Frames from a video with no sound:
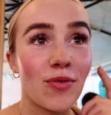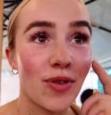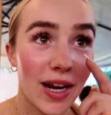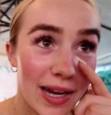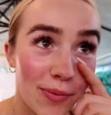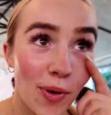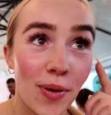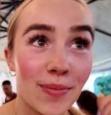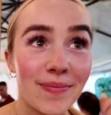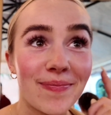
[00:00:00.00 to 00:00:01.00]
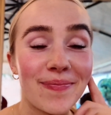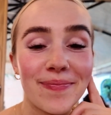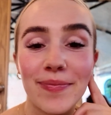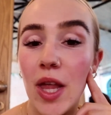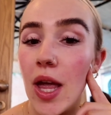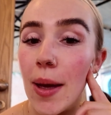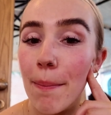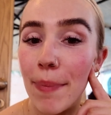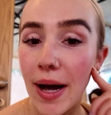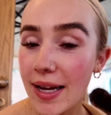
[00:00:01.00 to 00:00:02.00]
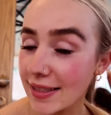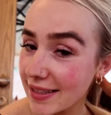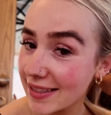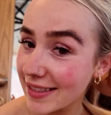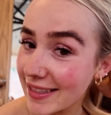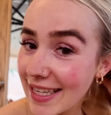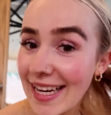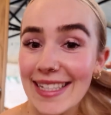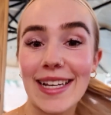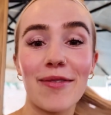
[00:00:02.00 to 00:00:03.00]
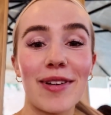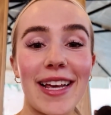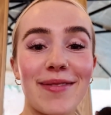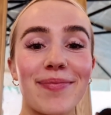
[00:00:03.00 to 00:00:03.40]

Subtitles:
It's really warm. But it's lovely.